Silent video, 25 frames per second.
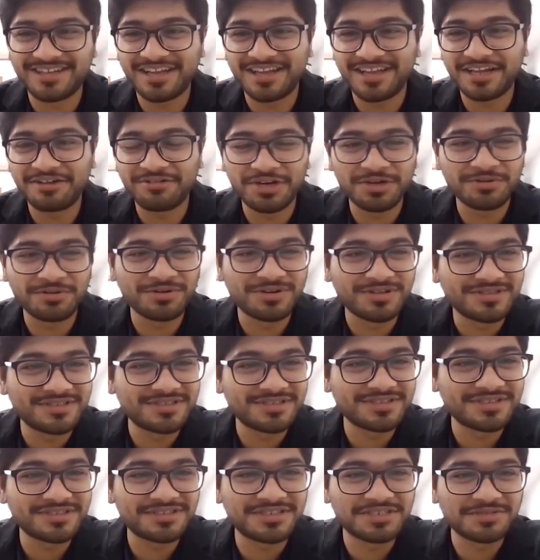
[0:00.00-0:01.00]
Hey everyone,
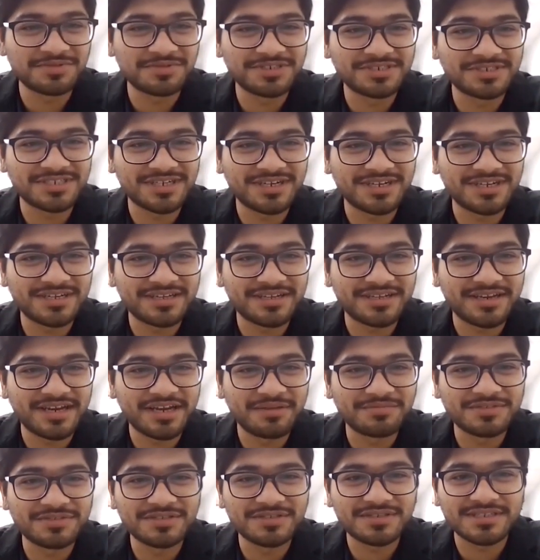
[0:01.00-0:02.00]
this is Shah, and
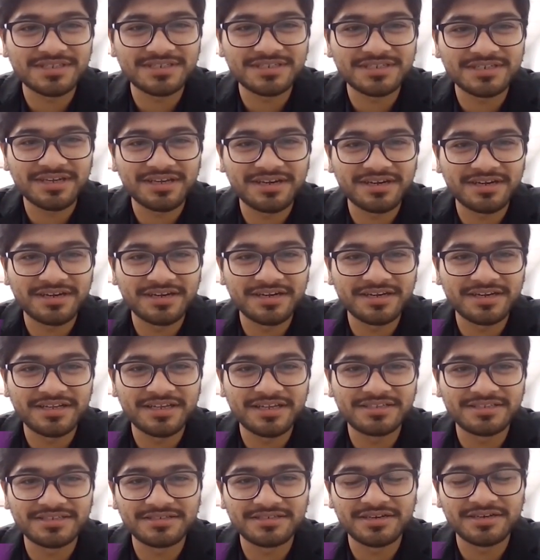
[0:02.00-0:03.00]
I'm the Senior
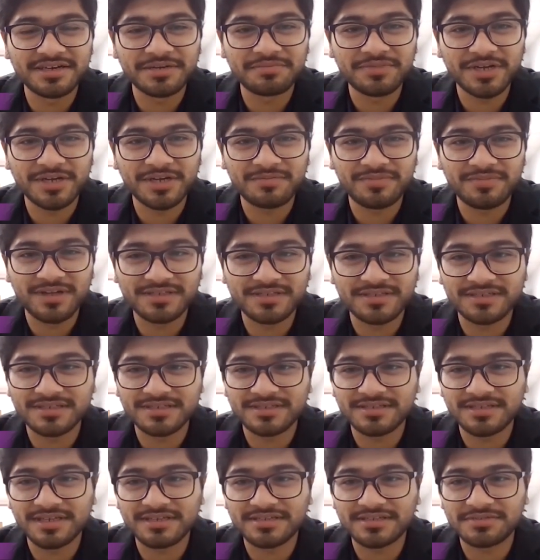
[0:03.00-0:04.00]
R&D Engineer at Impact
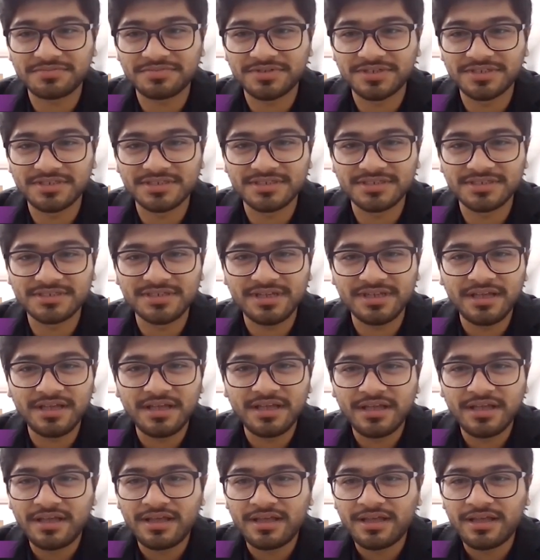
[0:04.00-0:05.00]
Plastics ICPG.
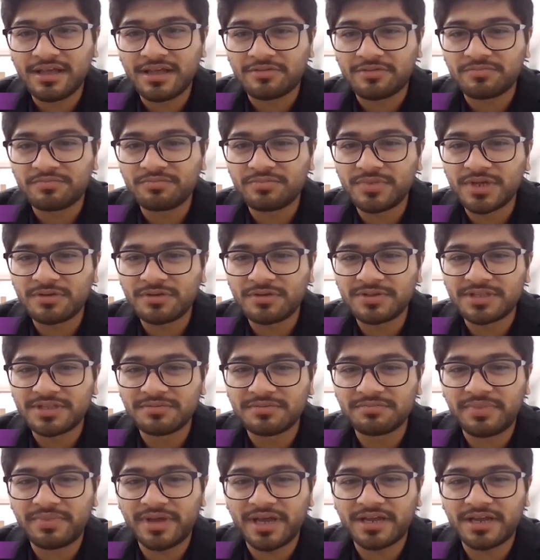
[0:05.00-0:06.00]
Been with
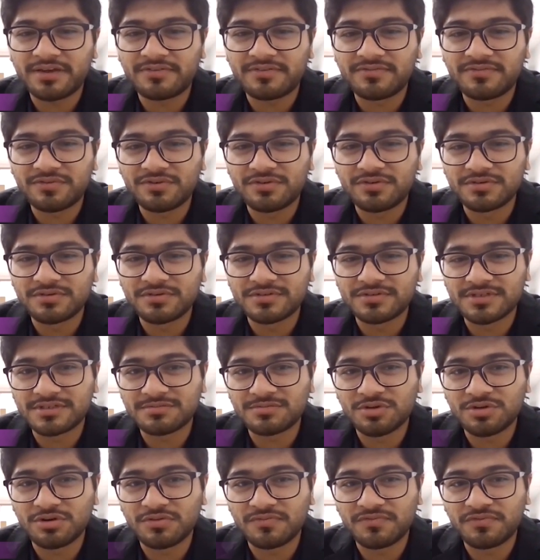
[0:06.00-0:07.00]
Impact for
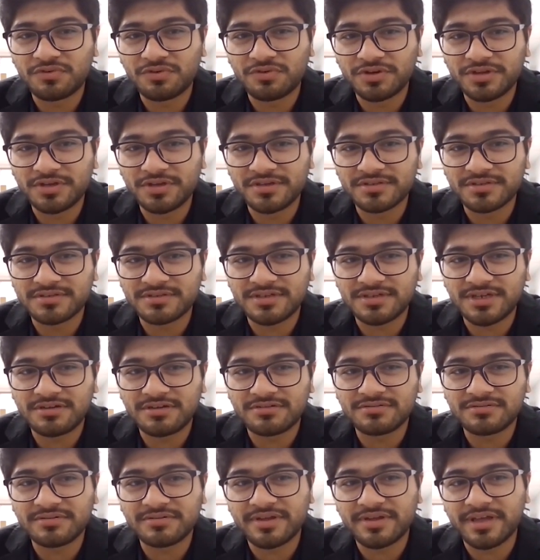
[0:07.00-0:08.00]
just about 4 years
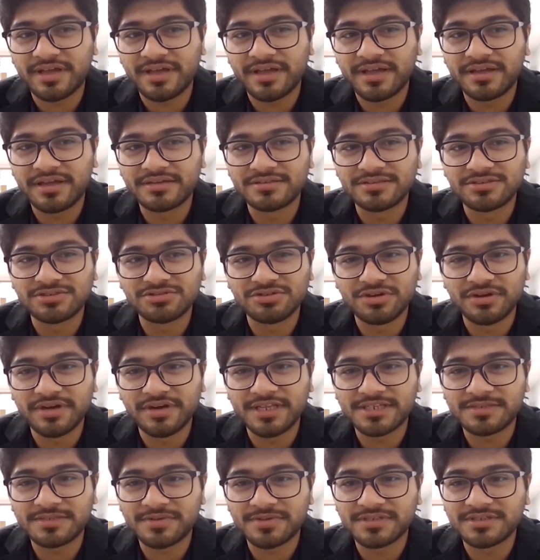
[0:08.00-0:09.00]
now, and
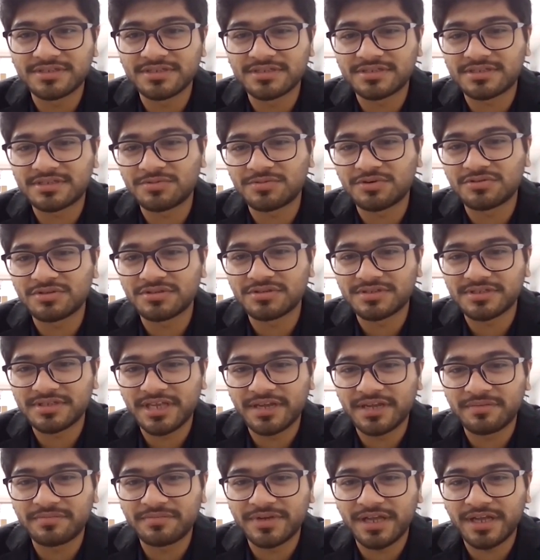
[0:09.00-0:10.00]
joined SP just about the
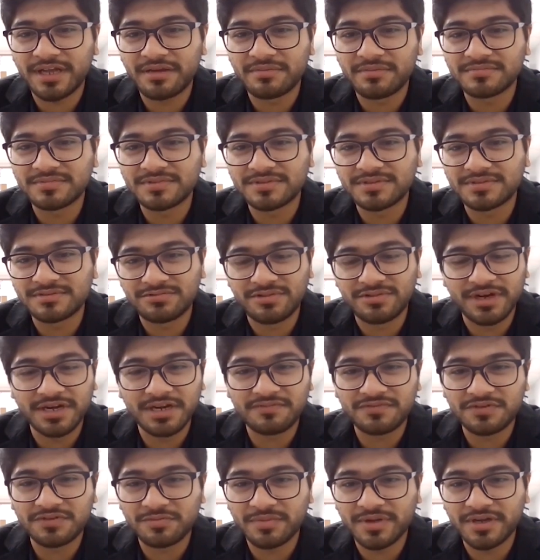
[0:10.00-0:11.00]
same time,
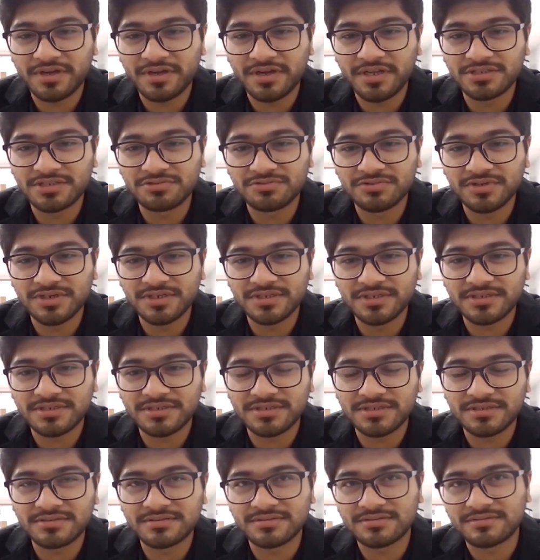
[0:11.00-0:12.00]
right after my
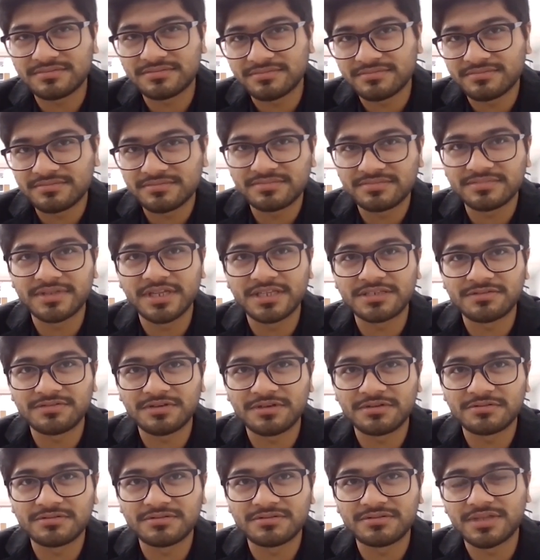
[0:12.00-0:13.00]
graduation. That
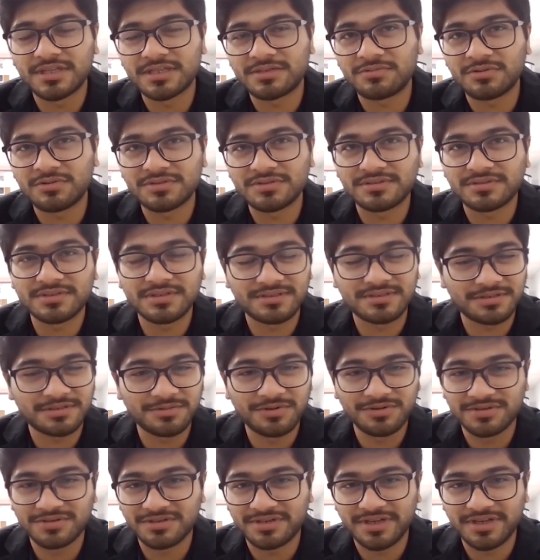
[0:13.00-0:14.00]
was just
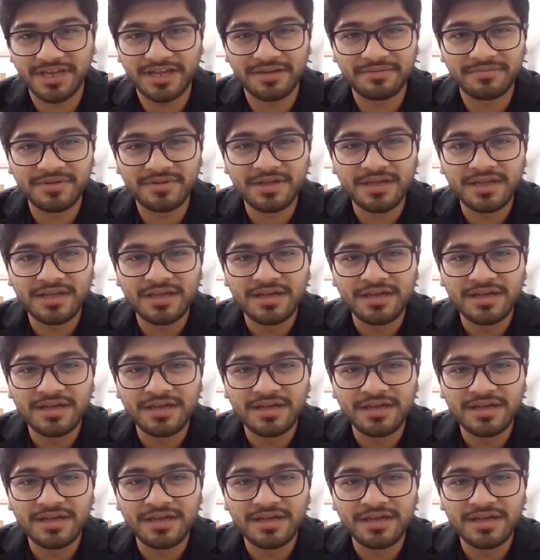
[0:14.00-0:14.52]
about the time.